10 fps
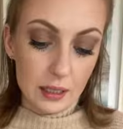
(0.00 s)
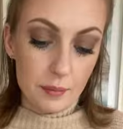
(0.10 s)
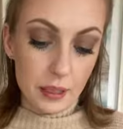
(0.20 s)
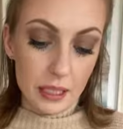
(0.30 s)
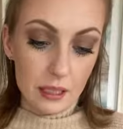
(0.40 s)

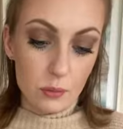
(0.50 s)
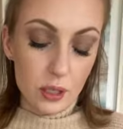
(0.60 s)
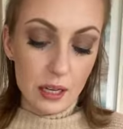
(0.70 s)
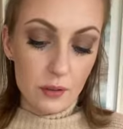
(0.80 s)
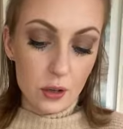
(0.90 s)
Man,
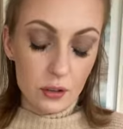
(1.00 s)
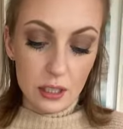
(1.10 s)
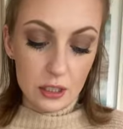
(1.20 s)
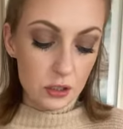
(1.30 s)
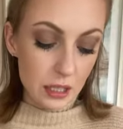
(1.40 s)
we have Earth
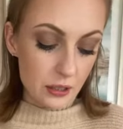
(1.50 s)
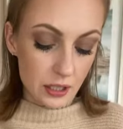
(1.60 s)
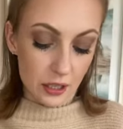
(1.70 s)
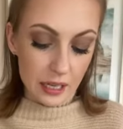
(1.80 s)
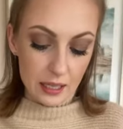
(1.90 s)
Angel out
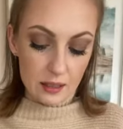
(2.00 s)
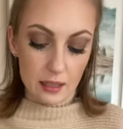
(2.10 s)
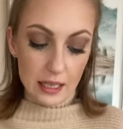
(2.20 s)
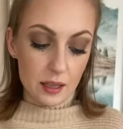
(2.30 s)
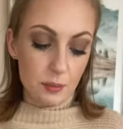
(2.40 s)
here and,
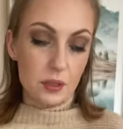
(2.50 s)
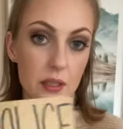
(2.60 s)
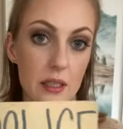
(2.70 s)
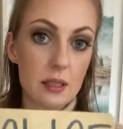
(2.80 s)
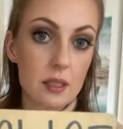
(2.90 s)
and the
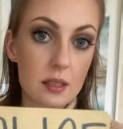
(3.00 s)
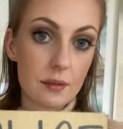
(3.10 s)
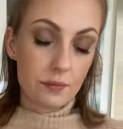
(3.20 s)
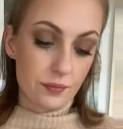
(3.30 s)
police.